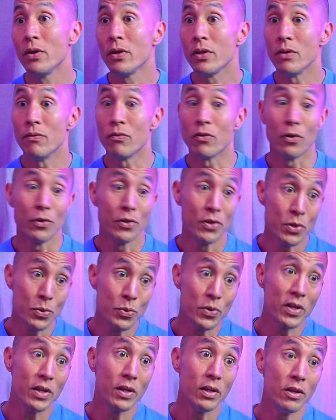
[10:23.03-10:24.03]
You've got
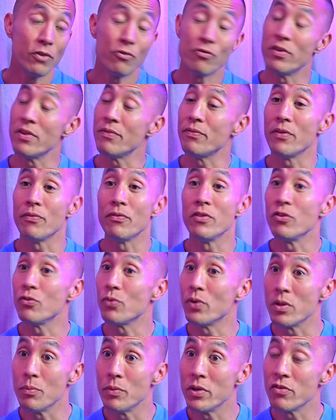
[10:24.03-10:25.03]
Newquay, literally 15,
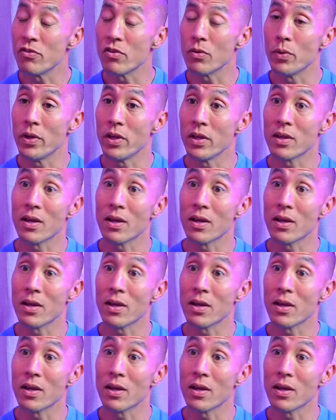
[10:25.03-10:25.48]
20 minutes away.